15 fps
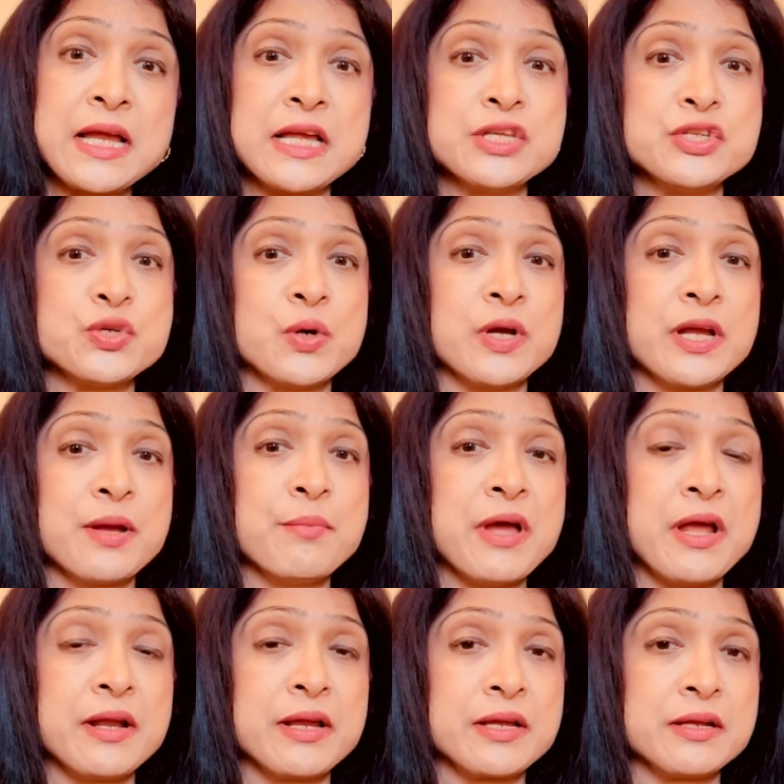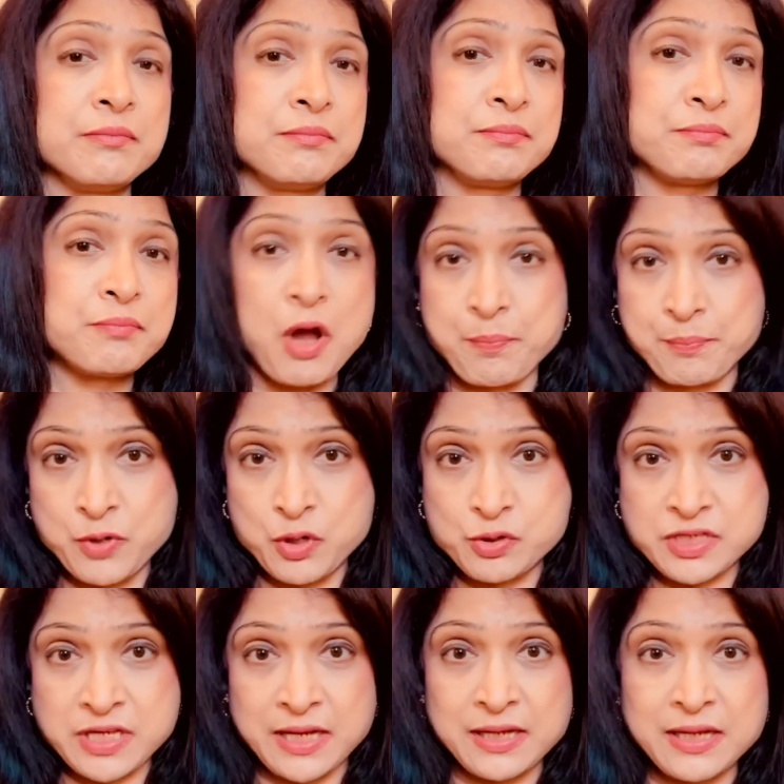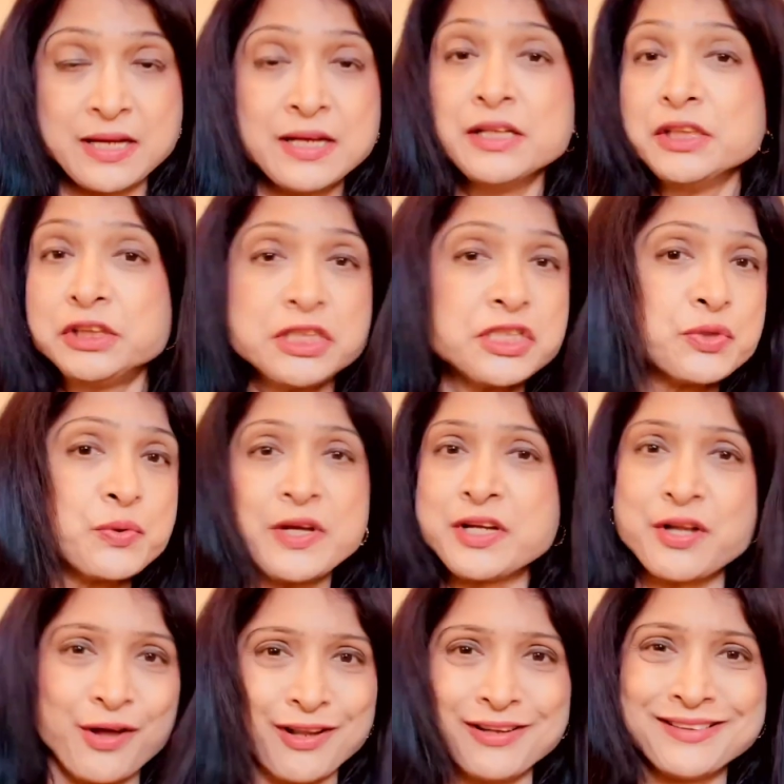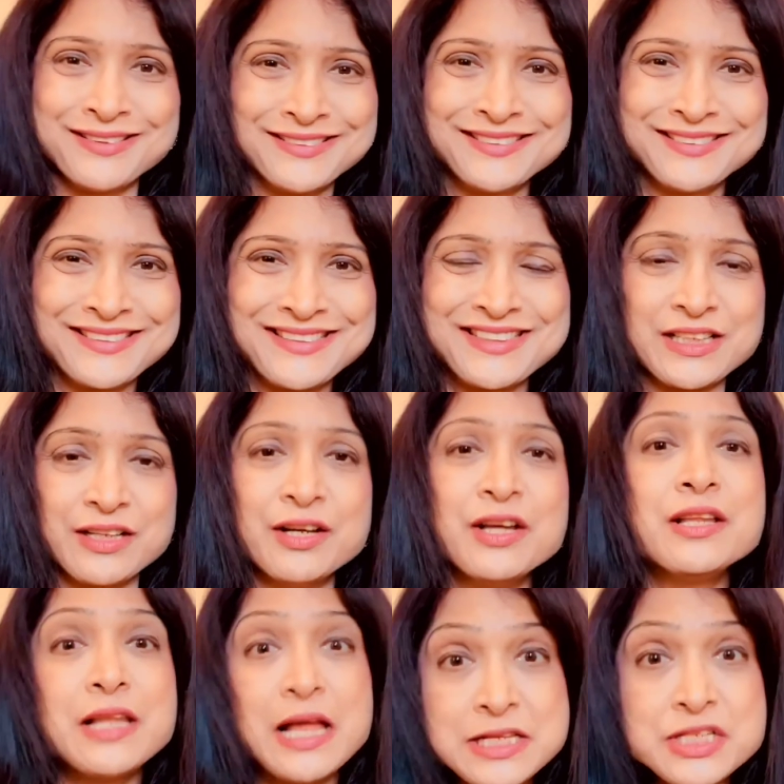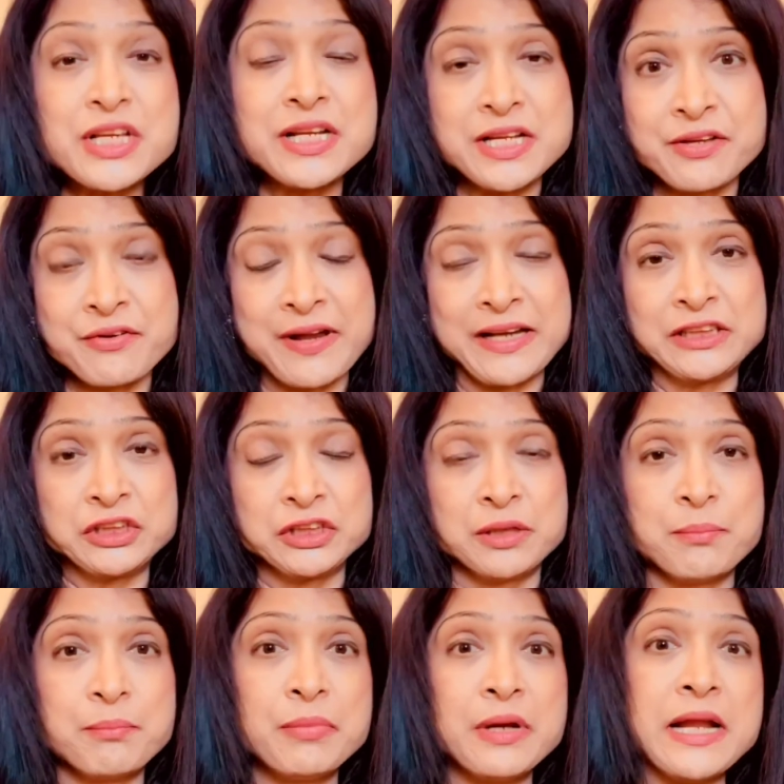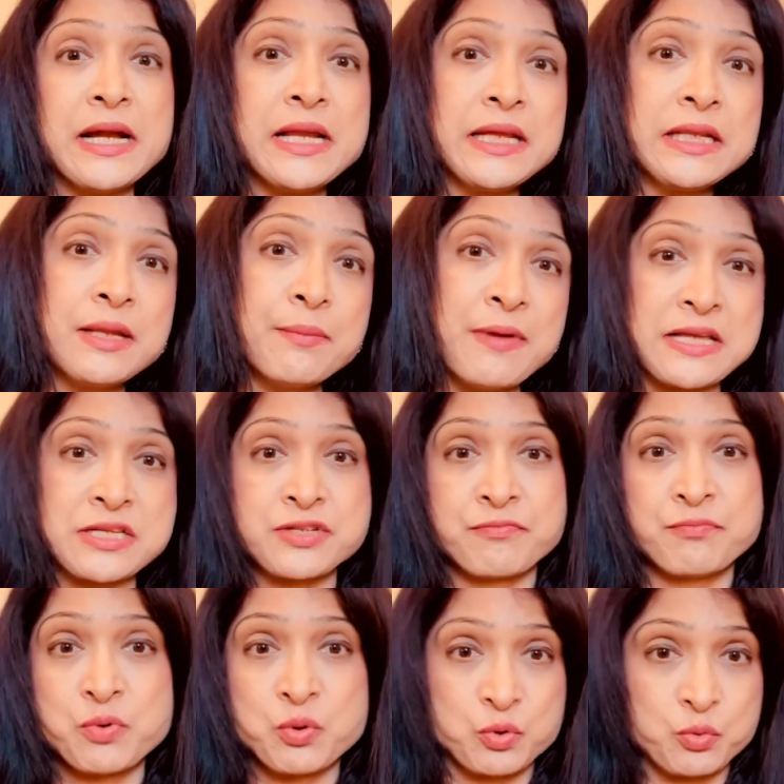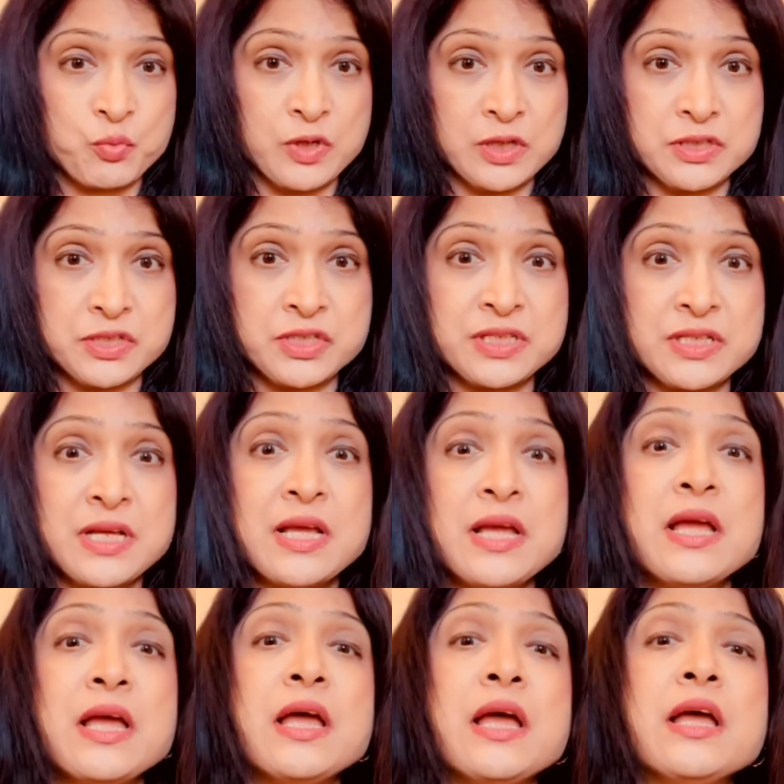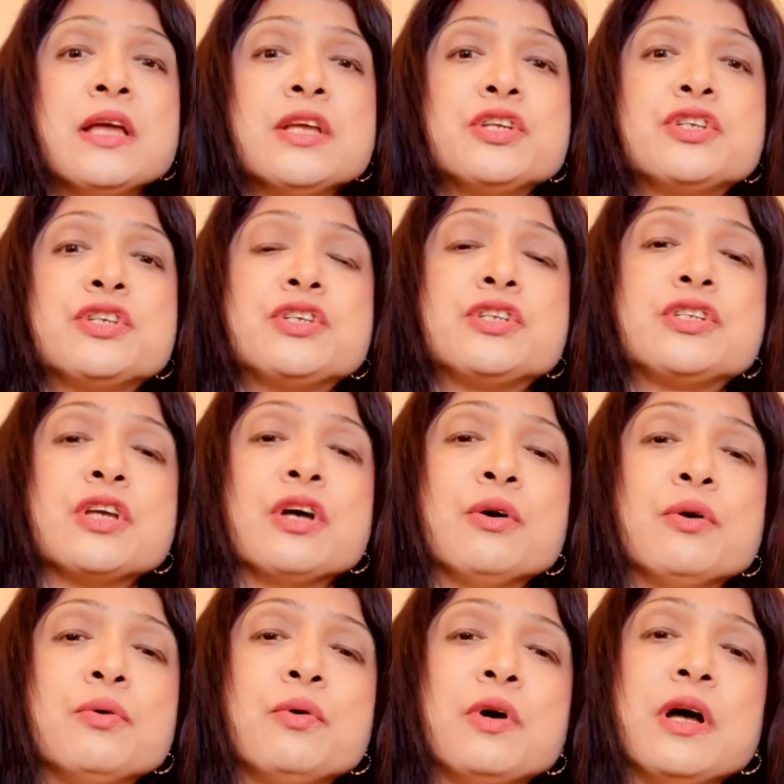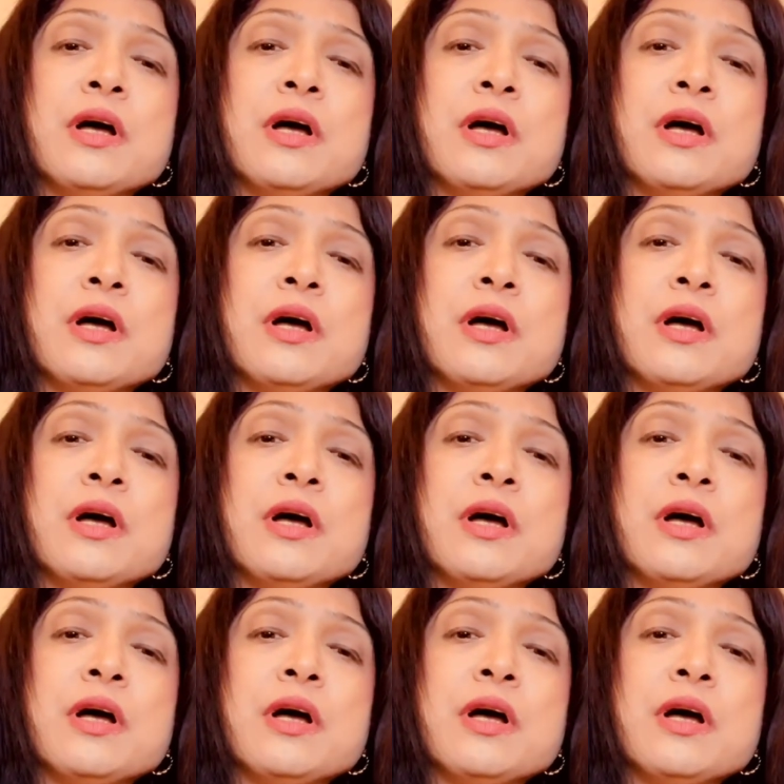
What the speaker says: enjoying American pop music. She's doing it all. So that's integration, blending the best of both worlds. So